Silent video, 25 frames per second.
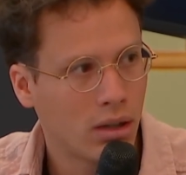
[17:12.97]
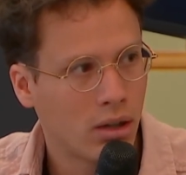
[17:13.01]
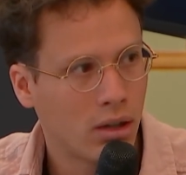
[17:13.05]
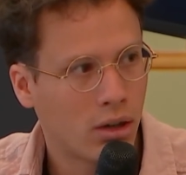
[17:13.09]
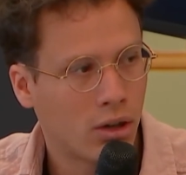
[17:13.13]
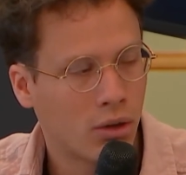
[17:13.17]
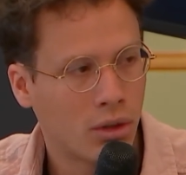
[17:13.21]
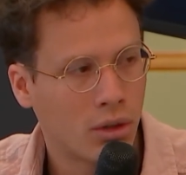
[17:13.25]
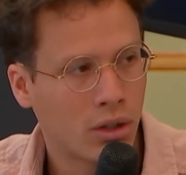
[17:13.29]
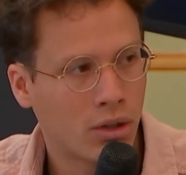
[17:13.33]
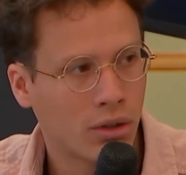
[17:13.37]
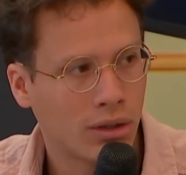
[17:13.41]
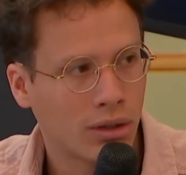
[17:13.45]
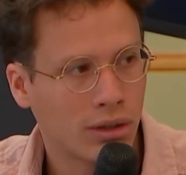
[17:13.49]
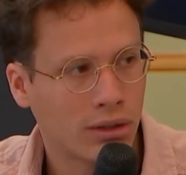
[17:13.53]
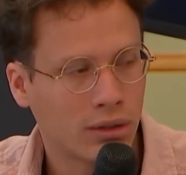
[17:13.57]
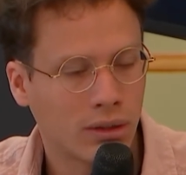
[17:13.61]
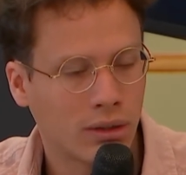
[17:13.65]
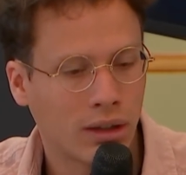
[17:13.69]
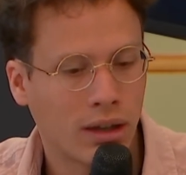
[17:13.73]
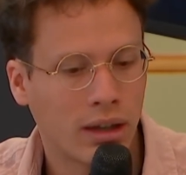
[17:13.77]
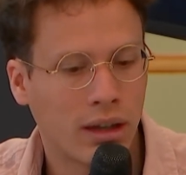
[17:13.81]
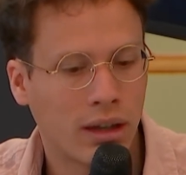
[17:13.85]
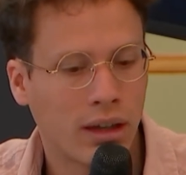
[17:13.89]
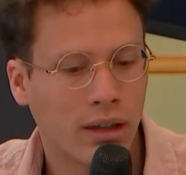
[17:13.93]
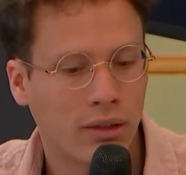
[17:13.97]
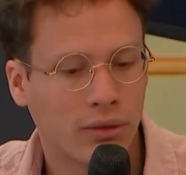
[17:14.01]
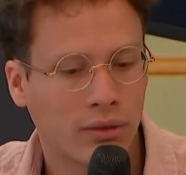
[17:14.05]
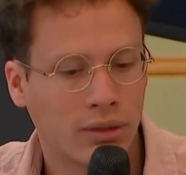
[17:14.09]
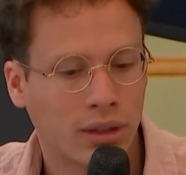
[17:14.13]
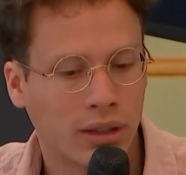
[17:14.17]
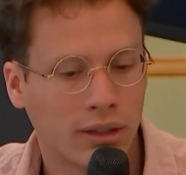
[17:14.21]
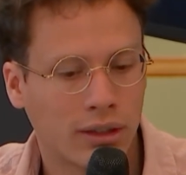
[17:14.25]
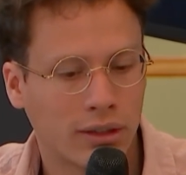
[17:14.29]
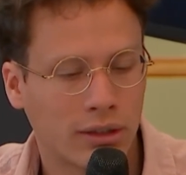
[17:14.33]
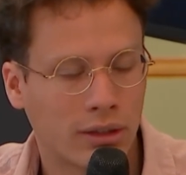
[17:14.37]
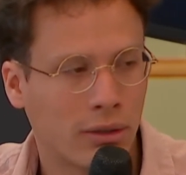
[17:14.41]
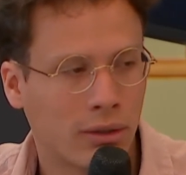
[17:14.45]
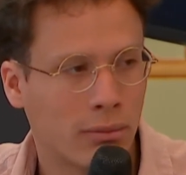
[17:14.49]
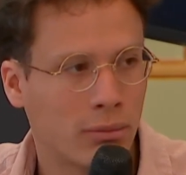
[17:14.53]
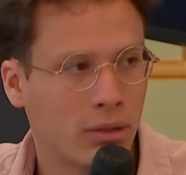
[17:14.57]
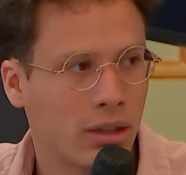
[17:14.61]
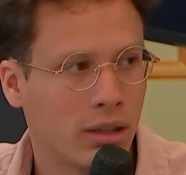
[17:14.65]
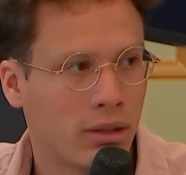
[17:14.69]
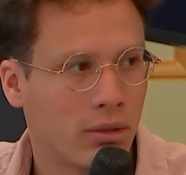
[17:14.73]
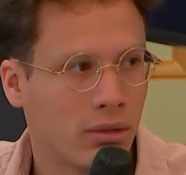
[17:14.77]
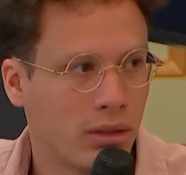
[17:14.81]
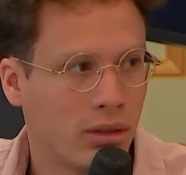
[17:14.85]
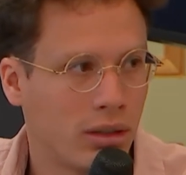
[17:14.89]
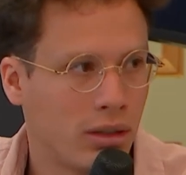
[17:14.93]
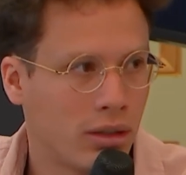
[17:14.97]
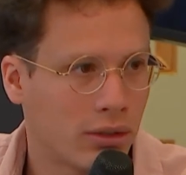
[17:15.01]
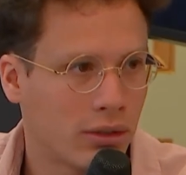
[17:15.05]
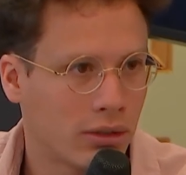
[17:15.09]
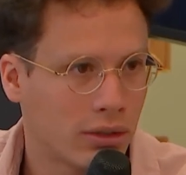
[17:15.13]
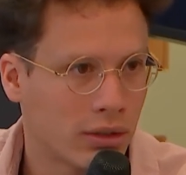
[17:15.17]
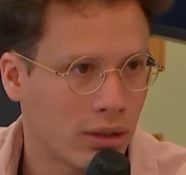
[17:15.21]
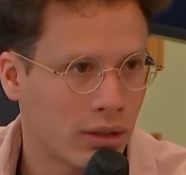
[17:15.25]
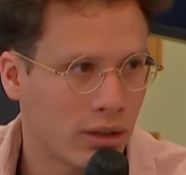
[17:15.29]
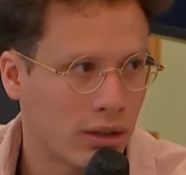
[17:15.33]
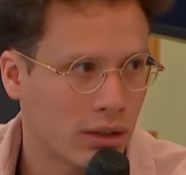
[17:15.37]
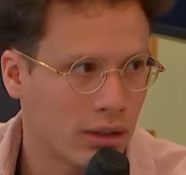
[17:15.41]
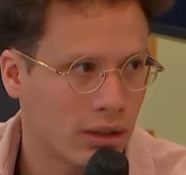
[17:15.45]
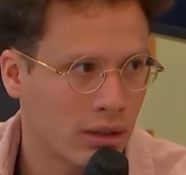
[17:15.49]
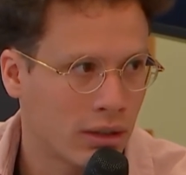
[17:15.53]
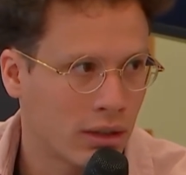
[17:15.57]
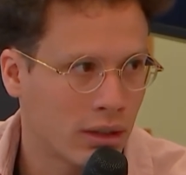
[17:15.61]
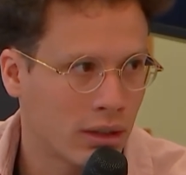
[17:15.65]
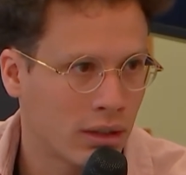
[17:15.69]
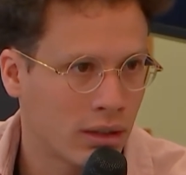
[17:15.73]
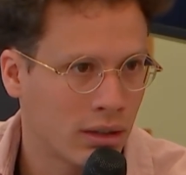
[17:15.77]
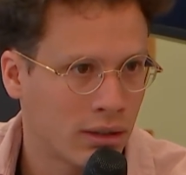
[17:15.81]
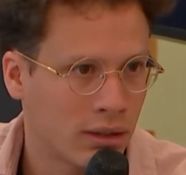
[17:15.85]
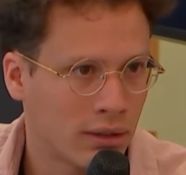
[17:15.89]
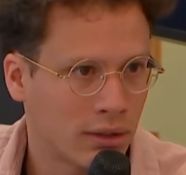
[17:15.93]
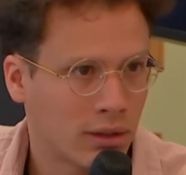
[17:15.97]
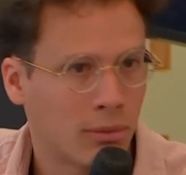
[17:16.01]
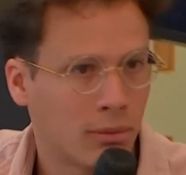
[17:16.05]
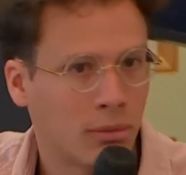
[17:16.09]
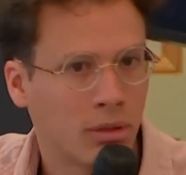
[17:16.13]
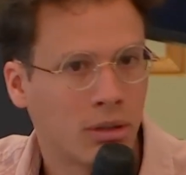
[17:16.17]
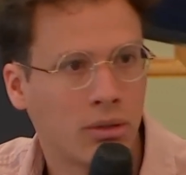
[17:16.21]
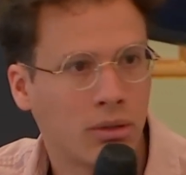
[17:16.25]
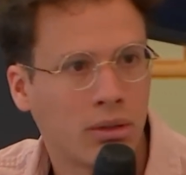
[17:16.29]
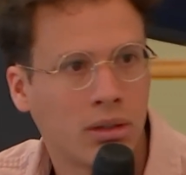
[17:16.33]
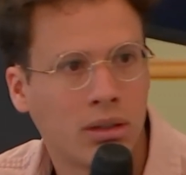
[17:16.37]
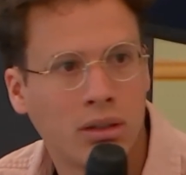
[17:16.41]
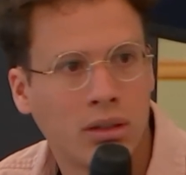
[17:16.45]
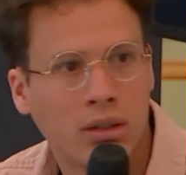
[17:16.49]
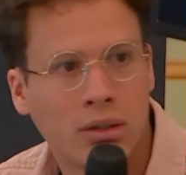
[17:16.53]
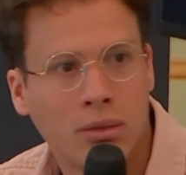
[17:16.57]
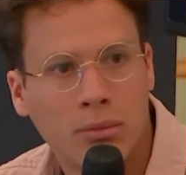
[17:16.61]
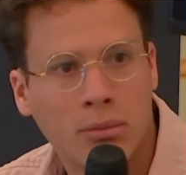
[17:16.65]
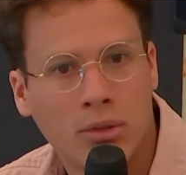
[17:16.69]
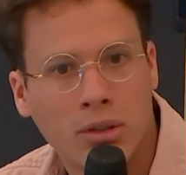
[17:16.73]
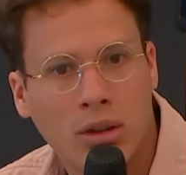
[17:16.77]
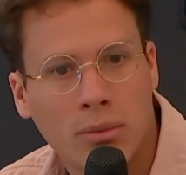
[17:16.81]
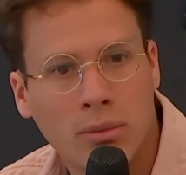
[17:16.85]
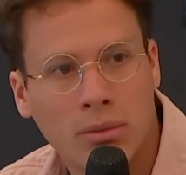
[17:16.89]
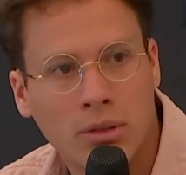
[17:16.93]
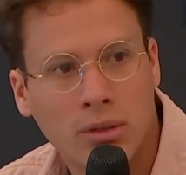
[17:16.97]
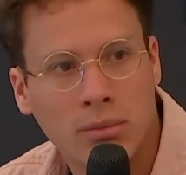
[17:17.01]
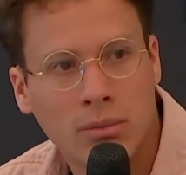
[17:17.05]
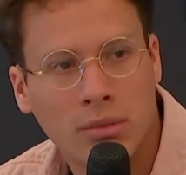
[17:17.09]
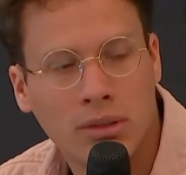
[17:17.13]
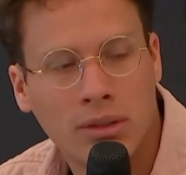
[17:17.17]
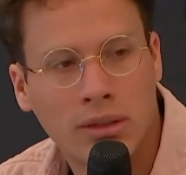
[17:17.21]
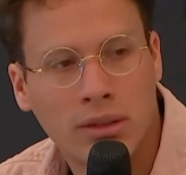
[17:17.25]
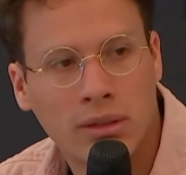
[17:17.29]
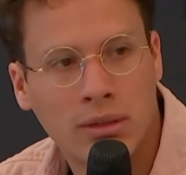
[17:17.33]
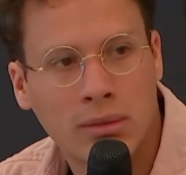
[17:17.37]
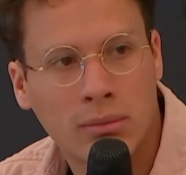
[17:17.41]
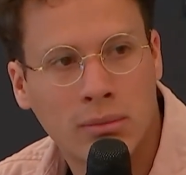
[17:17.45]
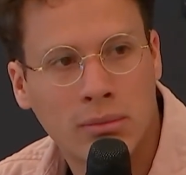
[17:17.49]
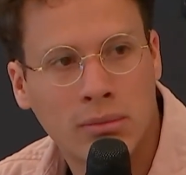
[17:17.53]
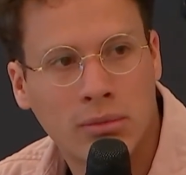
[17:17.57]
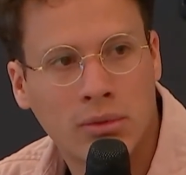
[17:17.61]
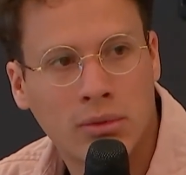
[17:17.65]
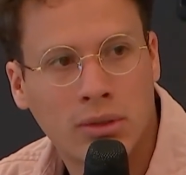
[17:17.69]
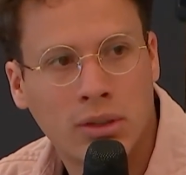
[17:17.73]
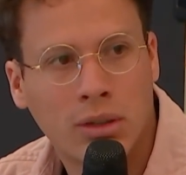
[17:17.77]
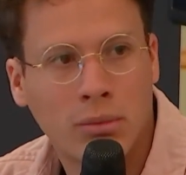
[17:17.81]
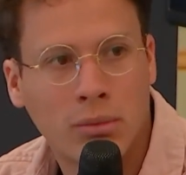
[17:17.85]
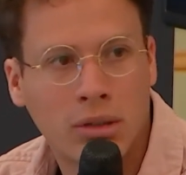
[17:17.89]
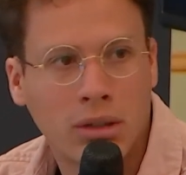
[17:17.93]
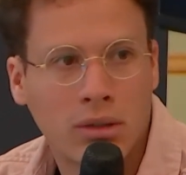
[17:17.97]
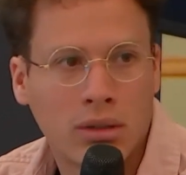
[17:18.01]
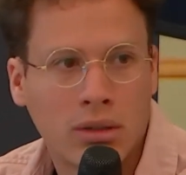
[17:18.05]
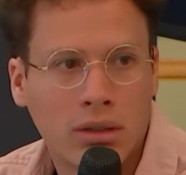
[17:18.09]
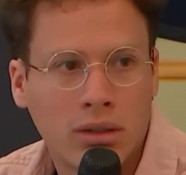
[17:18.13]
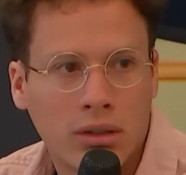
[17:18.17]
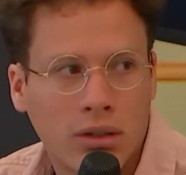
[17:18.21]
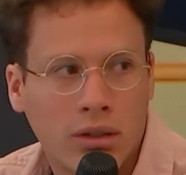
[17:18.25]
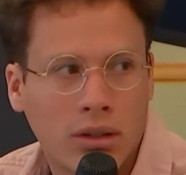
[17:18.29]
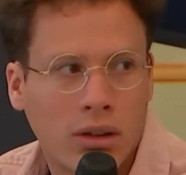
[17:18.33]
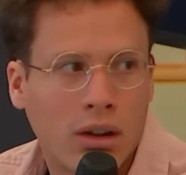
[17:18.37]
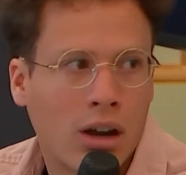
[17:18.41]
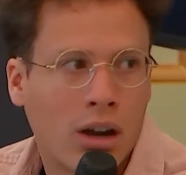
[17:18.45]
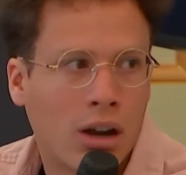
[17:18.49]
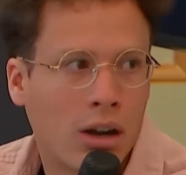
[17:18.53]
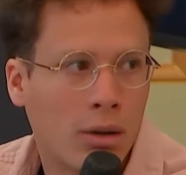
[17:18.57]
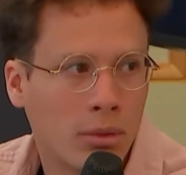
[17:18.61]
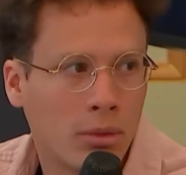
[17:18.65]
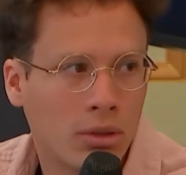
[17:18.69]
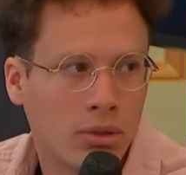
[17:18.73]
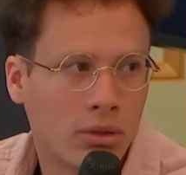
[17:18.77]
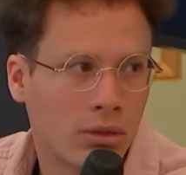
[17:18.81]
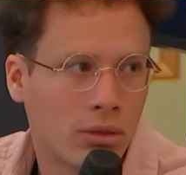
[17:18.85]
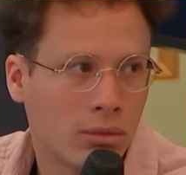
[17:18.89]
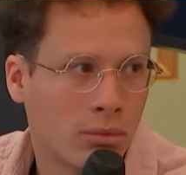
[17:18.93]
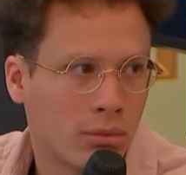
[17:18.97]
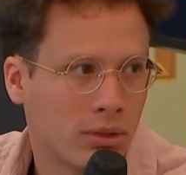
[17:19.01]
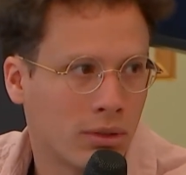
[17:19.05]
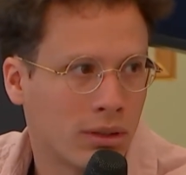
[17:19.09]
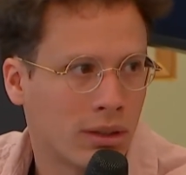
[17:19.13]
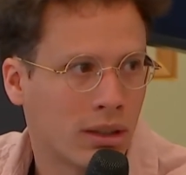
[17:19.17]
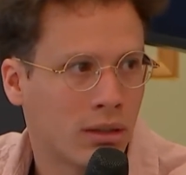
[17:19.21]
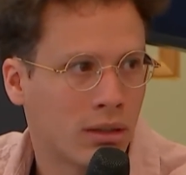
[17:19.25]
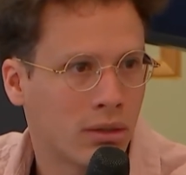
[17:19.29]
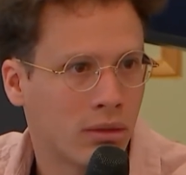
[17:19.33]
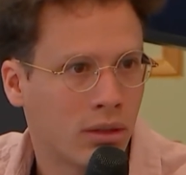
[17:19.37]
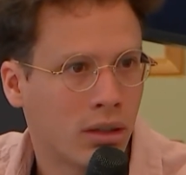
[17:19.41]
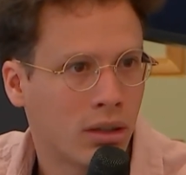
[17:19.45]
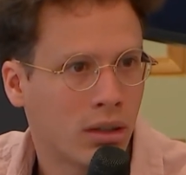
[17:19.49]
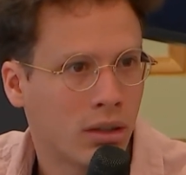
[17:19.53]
Are we going to have like some liquidity on Starknet, some liquidity on Optimism, some liquidity on Arbitrum, etc.?